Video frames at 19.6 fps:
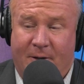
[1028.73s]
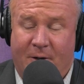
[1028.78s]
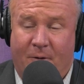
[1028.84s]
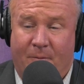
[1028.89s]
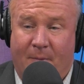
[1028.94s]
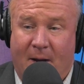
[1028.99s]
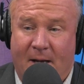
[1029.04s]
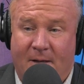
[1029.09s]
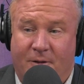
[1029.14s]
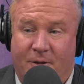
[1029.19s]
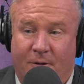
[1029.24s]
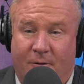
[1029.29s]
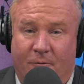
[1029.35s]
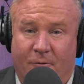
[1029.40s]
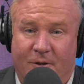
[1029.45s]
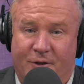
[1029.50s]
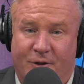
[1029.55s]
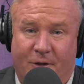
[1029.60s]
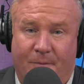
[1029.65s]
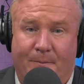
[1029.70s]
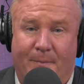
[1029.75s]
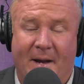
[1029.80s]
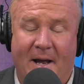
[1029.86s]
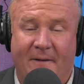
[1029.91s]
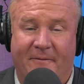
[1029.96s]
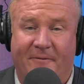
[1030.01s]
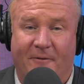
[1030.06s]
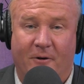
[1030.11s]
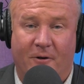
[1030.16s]
you mentioned Christian
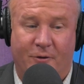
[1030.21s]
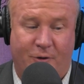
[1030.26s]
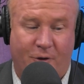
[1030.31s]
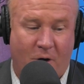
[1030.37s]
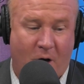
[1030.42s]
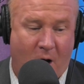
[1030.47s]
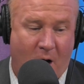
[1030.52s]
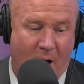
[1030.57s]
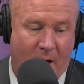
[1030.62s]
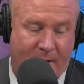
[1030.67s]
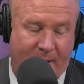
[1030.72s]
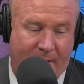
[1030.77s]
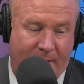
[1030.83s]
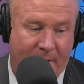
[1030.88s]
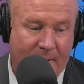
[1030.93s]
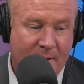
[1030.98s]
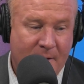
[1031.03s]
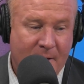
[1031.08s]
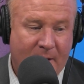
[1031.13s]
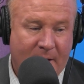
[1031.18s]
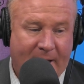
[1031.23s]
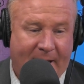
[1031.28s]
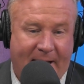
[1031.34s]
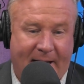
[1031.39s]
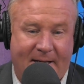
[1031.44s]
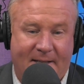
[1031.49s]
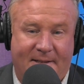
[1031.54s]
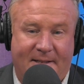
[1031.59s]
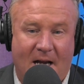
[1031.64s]
Benford, John, and
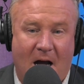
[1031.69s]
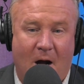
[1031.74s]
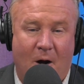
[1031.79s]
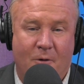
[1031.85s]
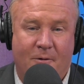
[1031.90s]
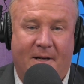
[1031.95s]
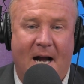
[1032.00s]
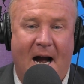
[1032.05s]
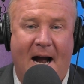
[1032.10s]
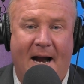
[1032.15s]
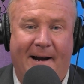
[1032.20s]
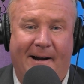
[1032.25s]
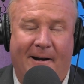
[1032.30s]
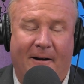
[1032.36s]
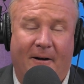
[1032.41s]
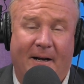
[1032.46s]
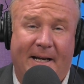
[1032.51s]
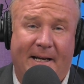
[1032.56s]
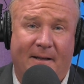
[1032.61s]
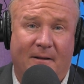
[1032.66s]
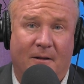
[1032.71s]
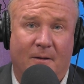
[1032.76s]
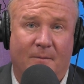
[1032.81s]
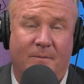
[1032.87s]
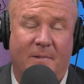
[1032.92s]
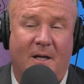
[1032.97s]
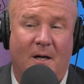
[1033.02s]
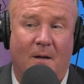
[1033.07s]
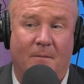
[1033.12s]
he's out. Kyer
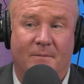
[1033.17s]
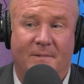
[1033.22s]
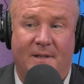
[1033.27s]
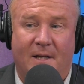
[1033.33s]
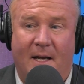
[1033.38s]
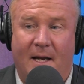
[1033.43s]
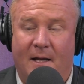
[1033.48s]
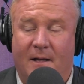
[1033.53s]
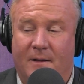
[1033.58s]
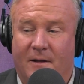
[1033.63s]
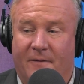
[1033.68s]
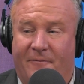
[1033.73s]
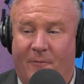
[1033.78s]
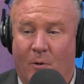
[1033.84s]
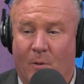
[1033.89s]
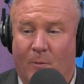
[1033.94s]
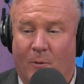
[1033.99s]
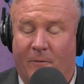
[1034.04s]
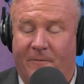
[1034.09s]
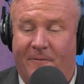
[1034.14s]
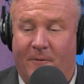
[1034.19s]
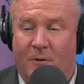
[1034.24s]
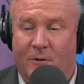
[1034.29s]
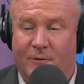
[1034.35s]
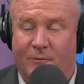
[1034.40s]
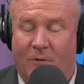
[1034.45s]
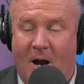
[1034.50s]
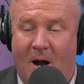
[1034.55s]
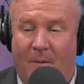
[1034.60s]
Elam comes in, the former
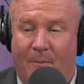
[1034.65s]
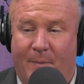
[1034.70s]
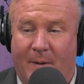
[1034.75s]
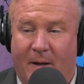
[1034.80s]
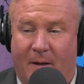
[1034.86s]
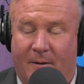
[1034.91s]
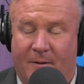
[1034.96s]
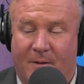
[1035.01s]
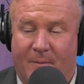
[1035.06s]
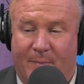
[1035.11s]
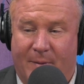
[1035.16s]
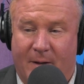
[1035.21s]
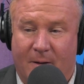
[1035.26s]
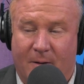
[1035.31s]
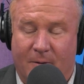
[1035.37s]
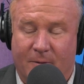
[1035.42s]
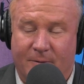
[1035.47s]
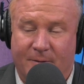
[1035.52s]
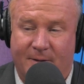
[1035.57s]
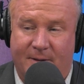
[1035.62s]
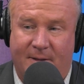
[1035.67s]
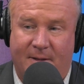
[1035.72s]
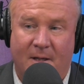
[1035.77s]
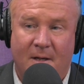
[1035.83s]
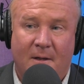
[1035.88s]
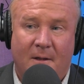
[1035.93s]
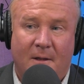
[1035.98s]
first-round pick of the Bills.